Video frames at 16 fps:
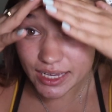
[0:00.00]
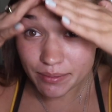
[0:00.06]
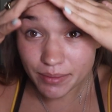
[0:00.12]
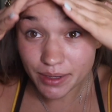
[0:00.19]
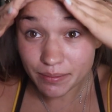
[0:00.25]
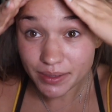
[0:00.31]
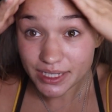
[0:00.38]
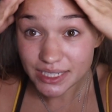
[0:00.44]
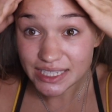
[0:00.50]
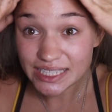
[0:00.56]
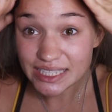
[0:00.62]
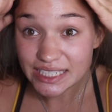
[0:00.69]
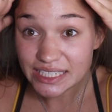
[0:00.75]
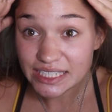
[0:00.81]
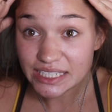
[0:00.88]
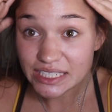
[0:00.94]
It might be a
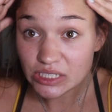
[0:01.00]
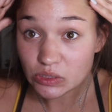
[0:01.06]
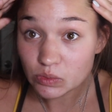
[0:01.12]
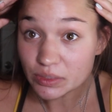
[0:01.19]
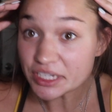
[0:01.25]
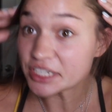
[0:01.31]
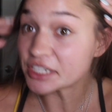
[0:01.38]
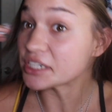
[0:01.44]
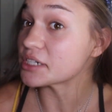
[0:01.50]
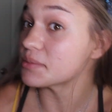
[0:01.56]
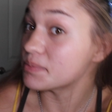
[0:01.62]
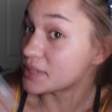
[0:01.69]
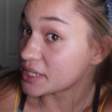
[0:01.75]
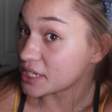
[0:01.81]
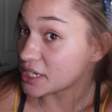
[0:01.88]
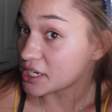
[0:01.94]
little weird,
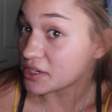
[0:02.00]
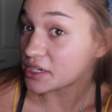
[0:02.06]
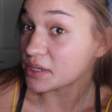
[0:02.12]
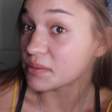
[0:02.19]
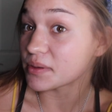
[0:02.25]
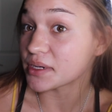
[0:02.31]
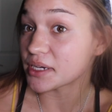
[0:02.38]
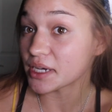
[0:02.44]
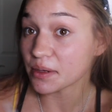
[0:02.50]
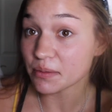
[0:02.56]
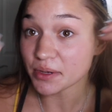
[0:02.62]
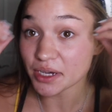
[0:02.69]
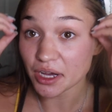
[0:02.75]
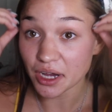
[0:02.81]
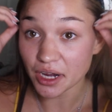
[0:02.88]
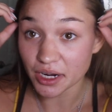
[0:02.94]
but you know, here
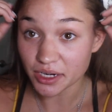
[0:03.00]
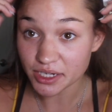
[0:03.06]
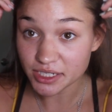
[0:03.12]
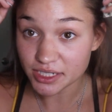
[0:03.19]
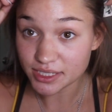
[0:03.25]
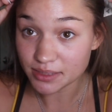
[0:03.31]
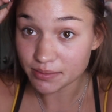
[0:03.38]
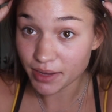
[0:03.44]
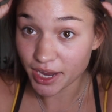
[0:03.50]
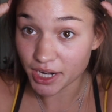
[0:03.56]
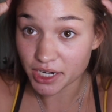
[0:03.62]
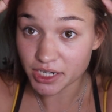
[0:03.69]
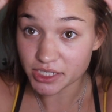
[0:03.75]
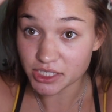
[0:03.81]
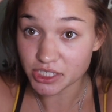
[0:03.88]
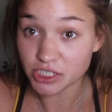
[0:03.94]
we are. It doesn't matter,
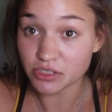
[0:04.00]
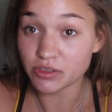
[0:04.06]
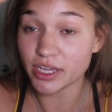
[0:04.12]
it's too